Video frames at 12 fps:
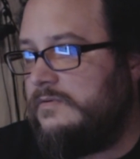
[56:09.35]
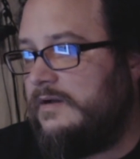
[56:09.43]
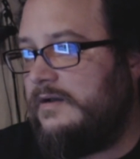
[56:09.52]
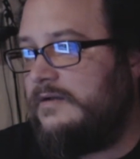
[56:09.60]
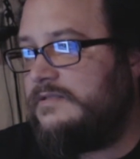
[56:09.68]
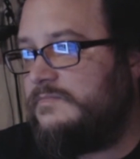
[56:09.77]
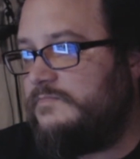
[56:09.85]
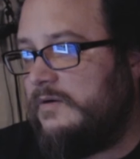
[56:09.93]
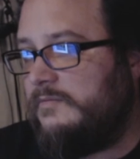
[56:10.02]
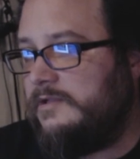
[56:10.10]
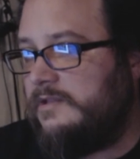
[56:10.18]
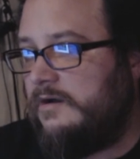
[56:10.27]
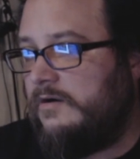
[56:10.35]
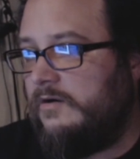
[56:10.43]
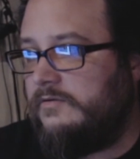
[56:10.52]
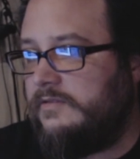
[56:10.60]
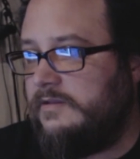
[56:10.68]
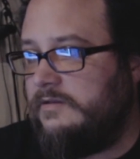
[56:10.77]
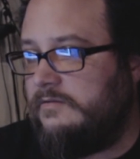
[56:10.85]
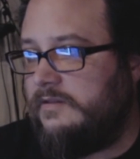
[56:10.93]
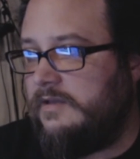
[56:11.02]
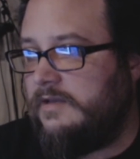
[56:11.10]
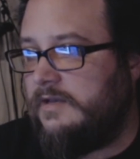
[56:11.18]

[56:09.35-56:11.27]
It's probably a lot harder than you'd think.